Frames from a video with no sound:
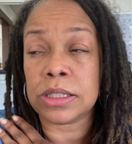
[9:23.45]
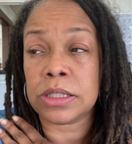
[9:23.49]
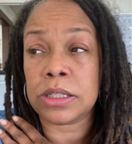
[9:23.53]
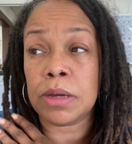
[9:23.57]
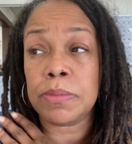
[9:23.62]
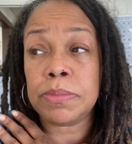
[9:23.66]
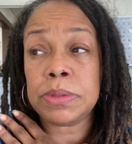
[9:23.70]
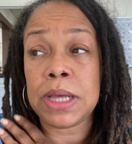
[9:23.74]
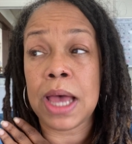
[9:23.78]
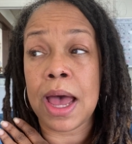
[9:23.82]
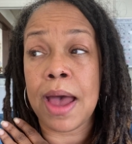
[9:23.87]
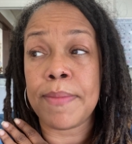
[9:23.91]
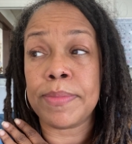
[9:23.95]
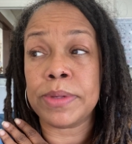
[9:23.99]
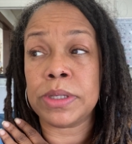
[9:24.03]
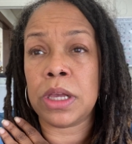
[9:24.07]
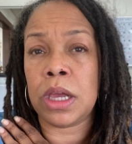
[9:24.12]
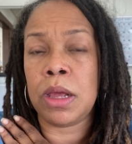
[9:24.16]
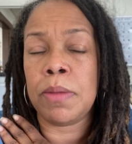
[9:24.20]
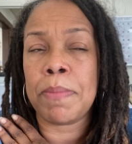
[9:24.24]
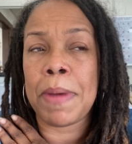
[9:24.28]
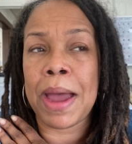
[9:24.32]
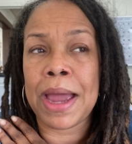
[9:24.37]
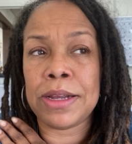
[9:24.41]
sometimes
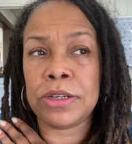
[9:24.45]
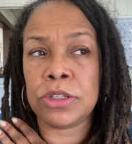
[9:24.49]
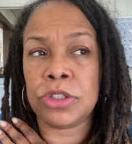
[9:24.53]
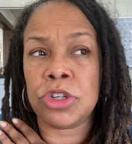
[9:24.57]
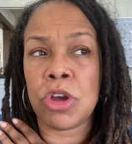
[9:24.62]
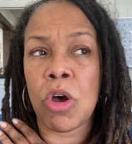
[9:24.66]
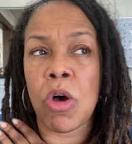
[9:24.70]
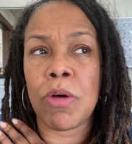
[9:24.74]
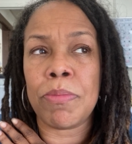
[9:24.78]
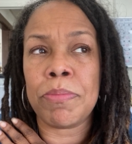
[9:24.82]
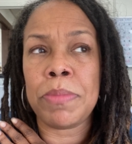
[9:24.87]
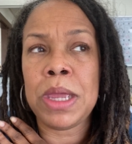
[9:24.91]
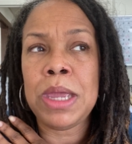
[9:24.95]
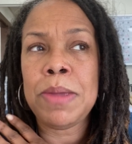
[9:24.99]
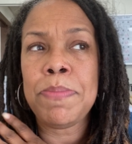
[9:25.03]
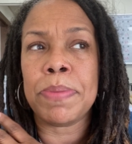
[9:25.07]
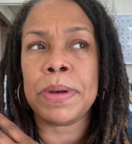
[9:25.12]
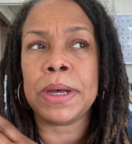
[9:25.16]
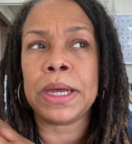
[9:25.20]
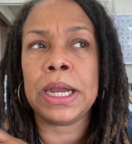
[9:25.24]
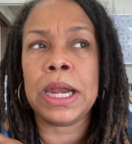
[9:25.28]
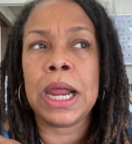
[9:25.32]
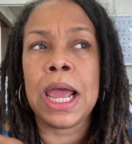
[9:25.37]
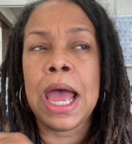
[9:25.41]
it might jaunt me,
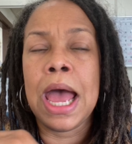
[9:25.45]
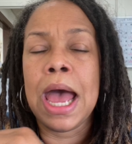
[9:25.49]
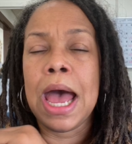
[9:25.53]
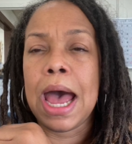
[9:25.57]
but